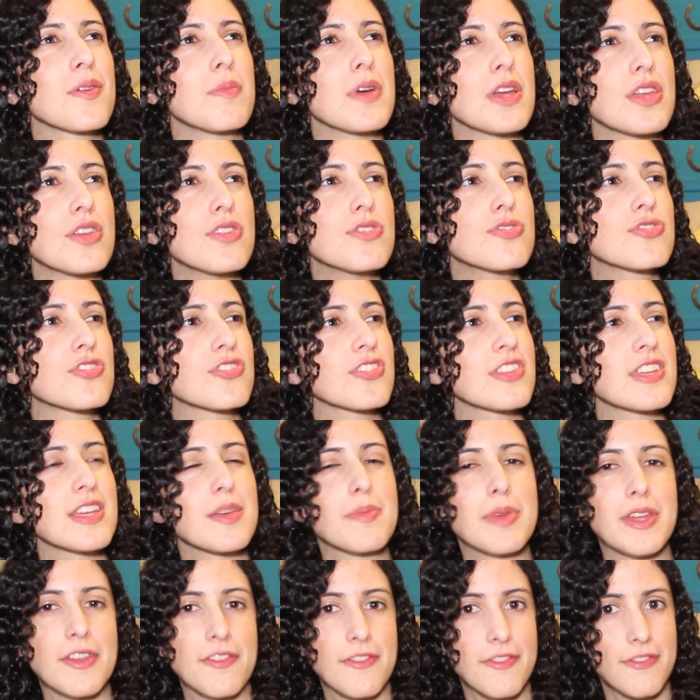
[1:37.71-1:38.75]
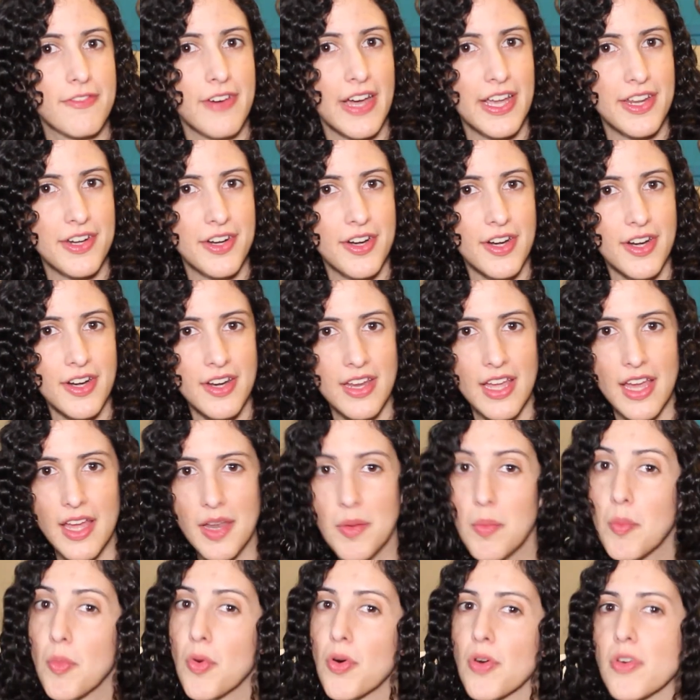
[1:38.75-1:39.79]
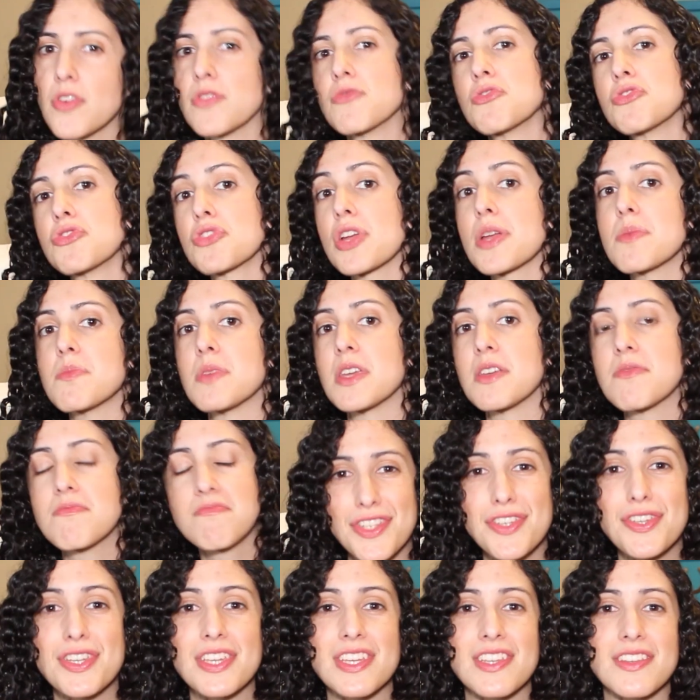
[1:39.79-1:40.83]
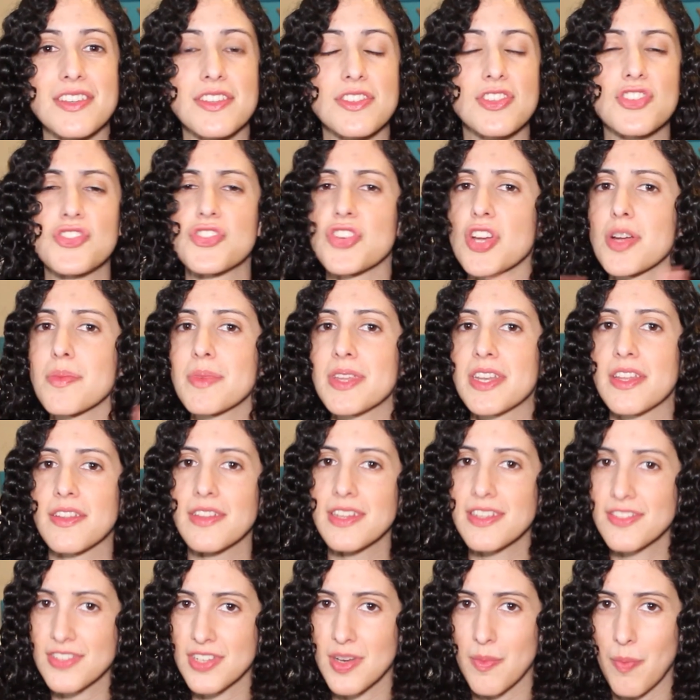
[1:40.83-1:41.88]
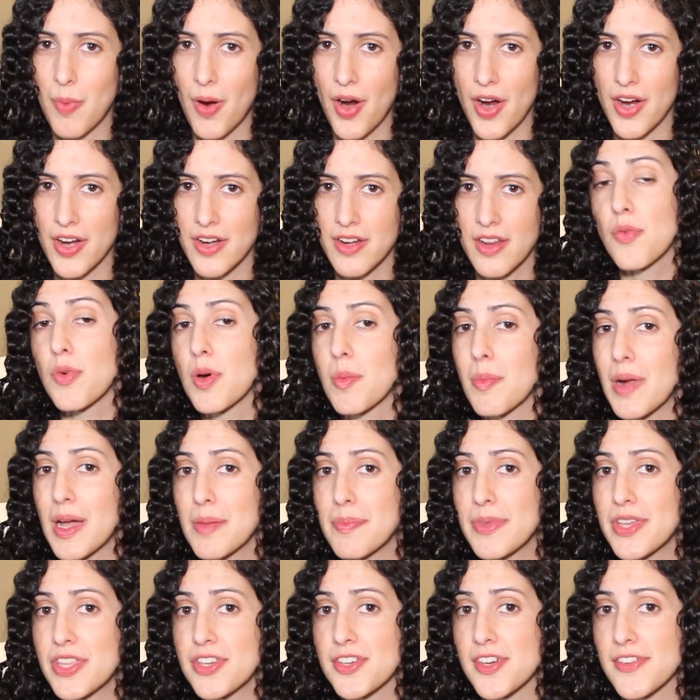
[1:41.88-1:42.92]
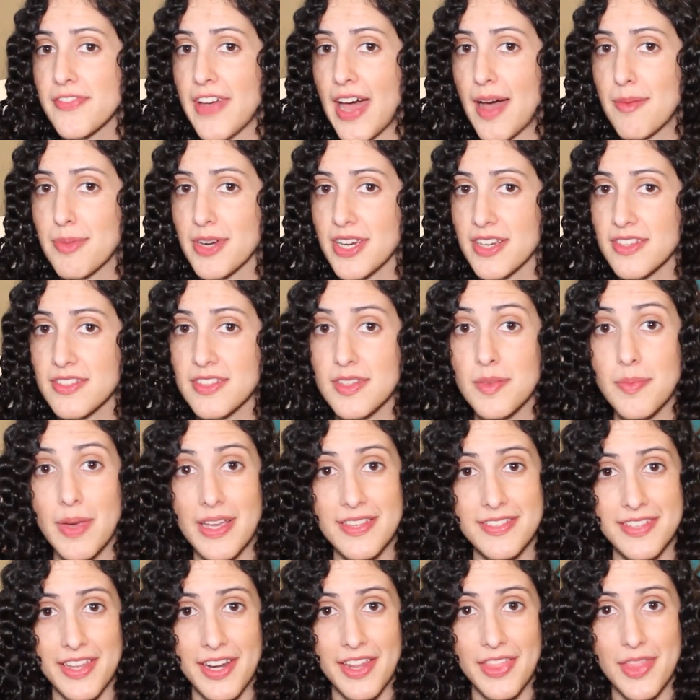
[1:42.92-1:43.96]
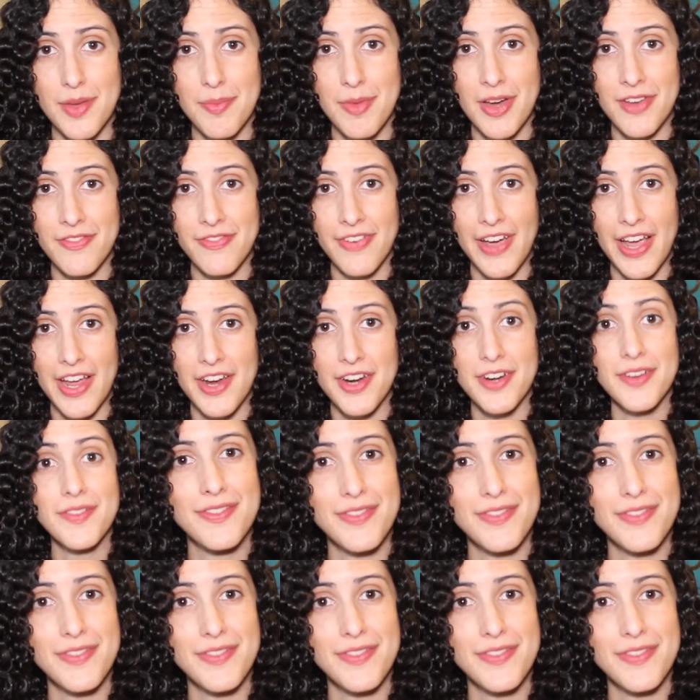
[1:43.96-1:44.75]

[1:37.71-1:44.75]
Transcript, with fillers: but usually a bit finer and more drapey. You can determine, at least in part, what might be in your fabrics by setting them on fire.